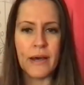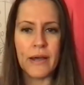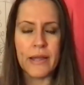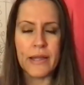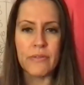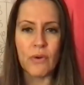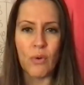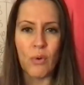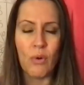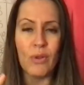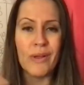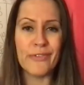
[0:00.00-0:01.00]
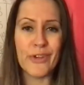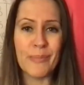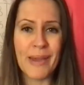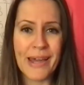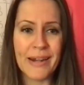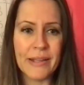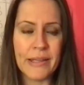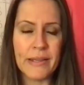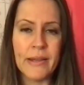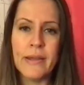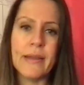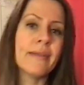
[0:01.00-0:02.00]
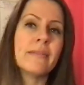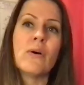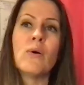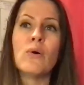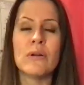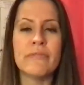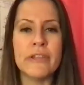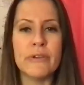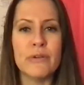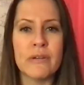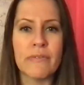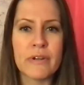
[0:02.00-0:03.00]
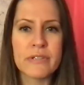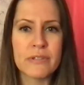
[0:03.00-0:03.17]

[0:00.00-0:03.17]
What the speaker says: in the whole of humanity, in the whole of the universe,